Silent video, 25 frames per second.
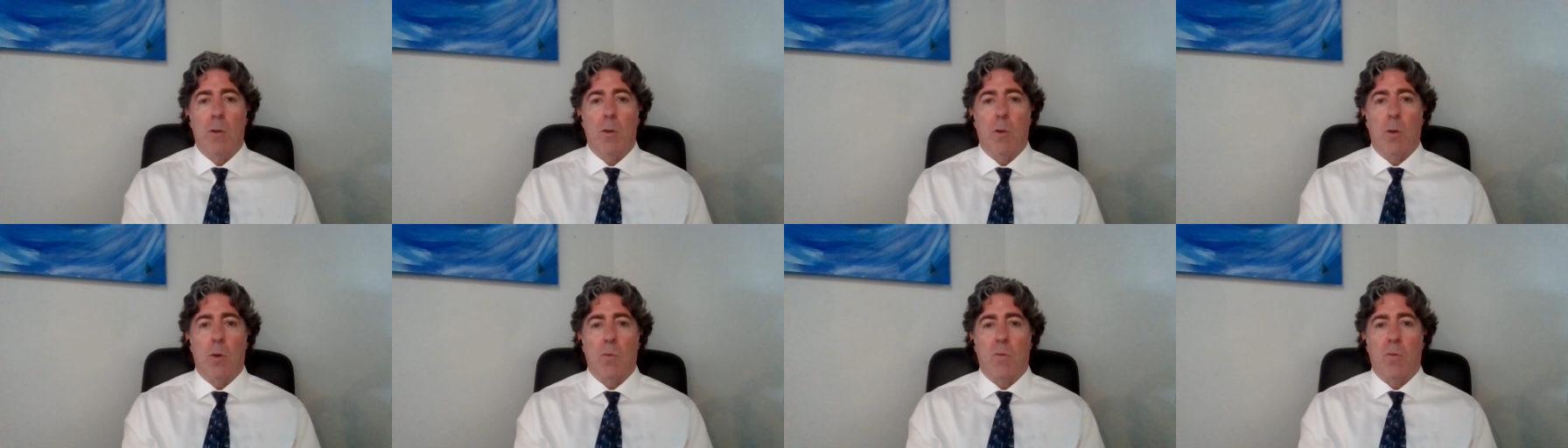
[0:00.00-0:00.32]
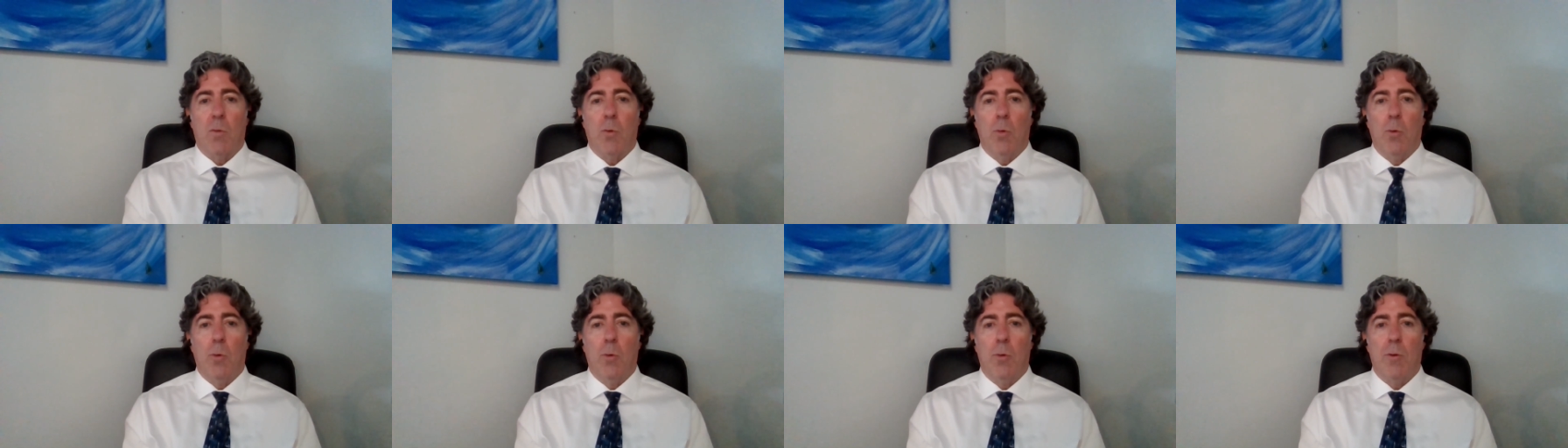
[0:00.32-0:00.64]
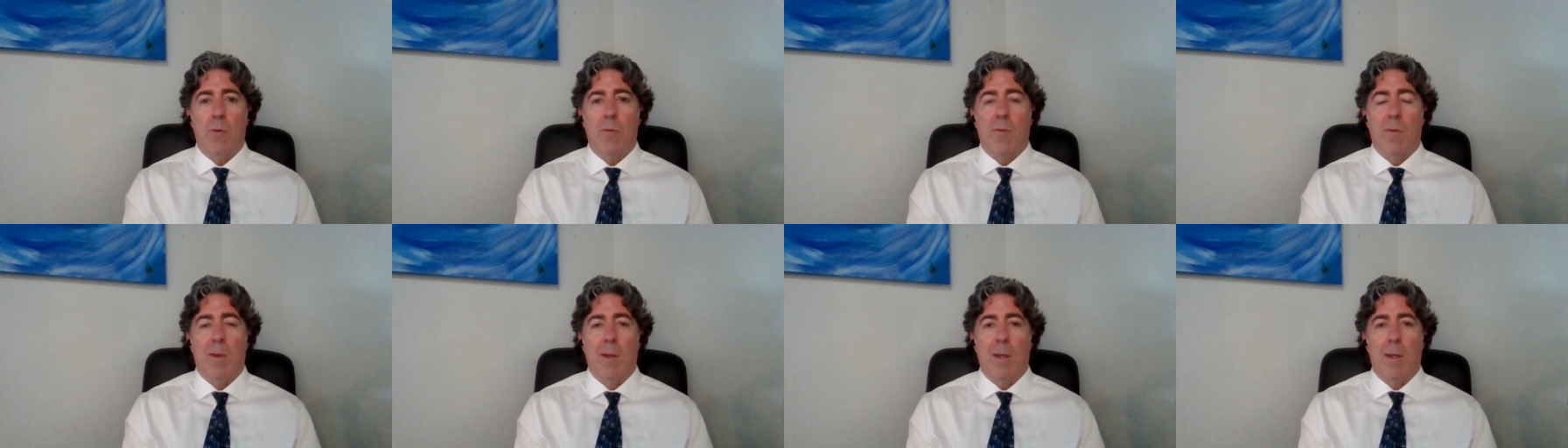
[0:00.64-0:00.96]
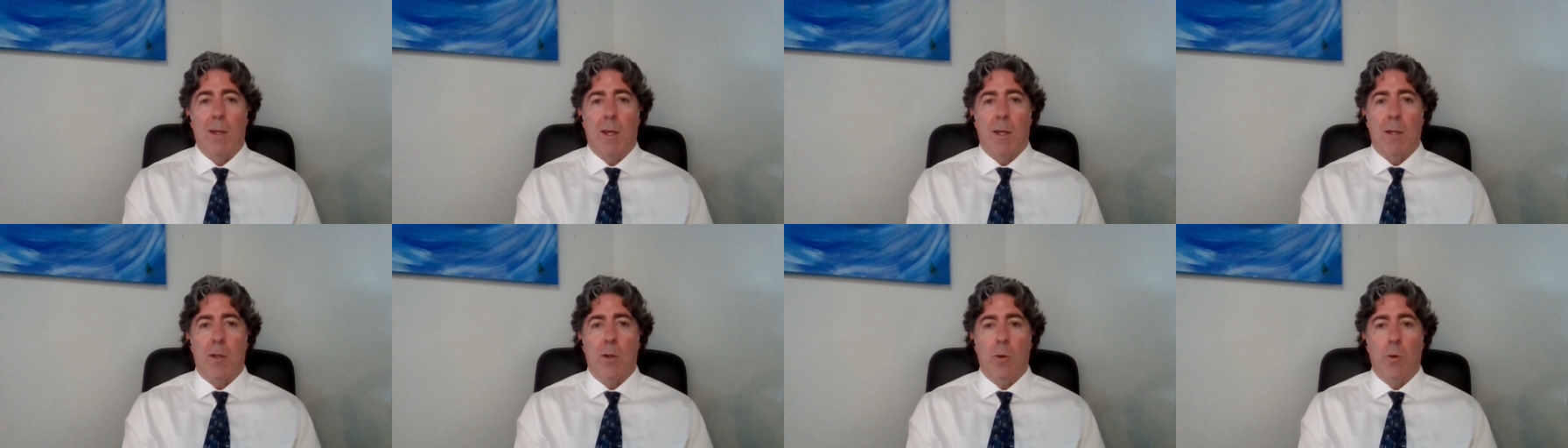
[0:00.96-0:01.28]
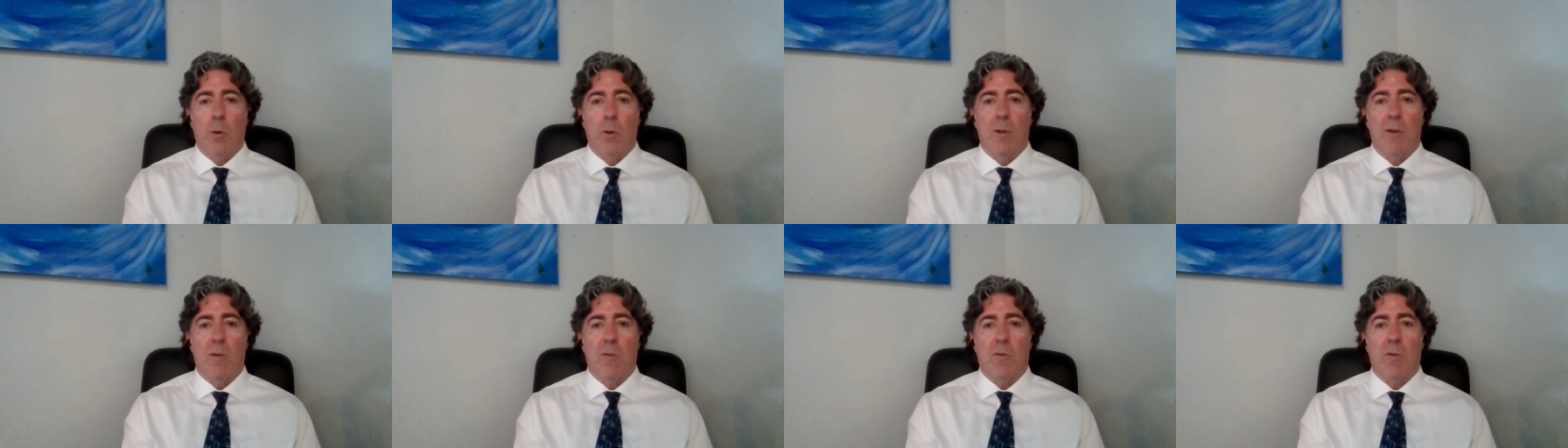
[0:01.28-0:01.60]
no tools, and
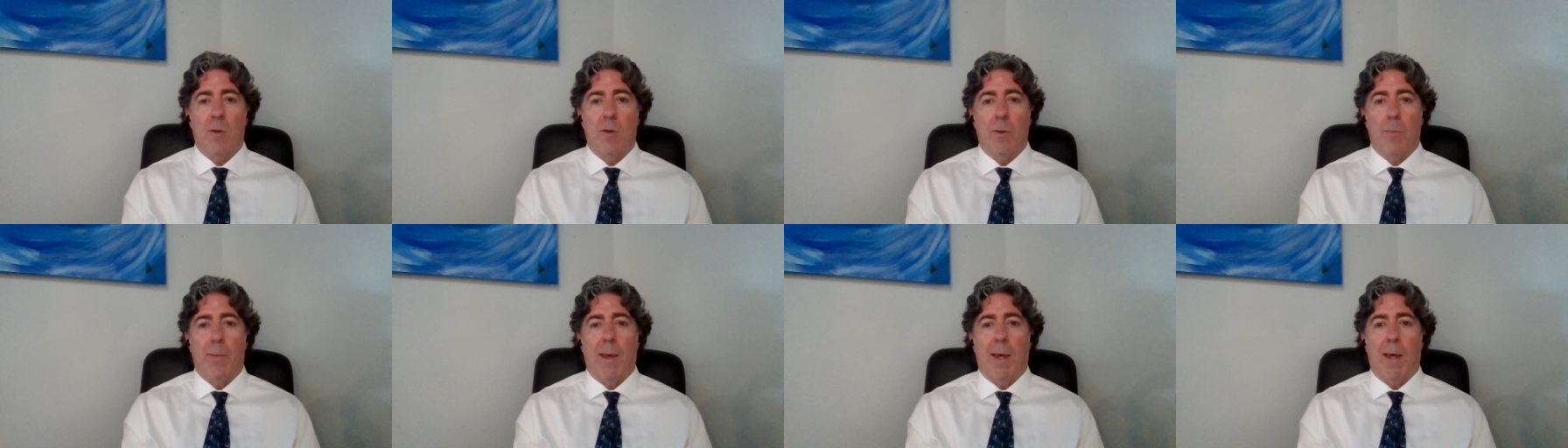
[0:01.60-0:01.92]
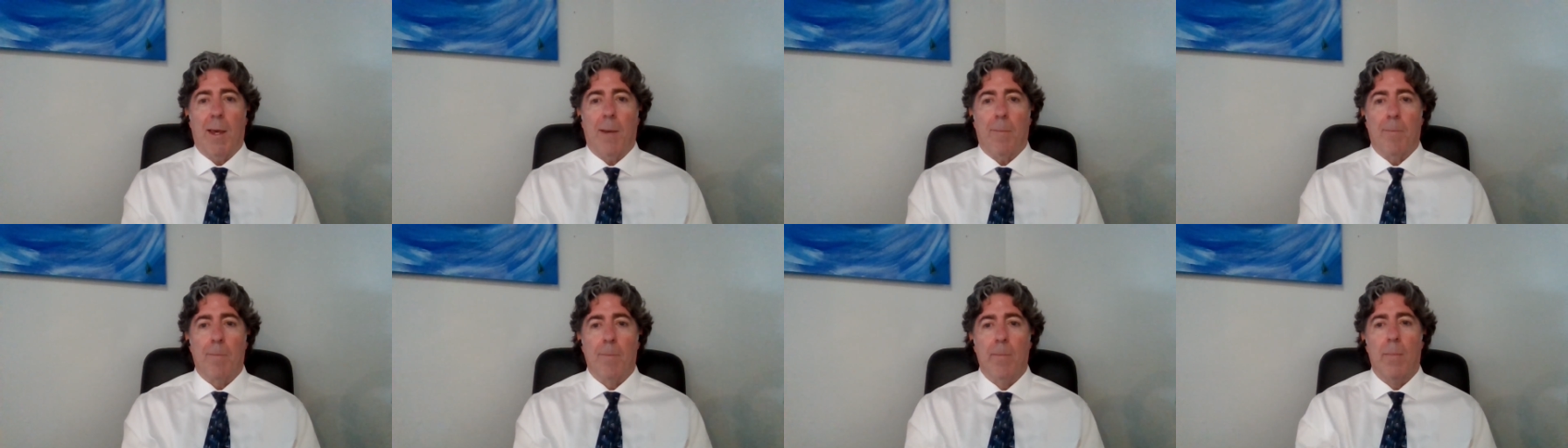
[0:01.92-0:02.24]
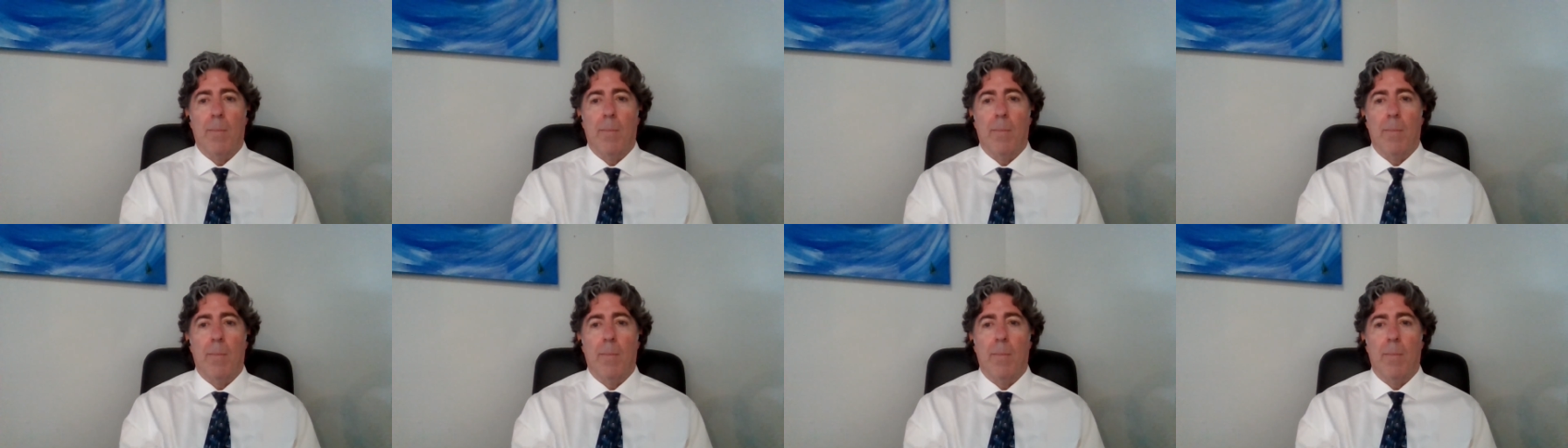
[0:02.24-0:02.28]
no additional pay.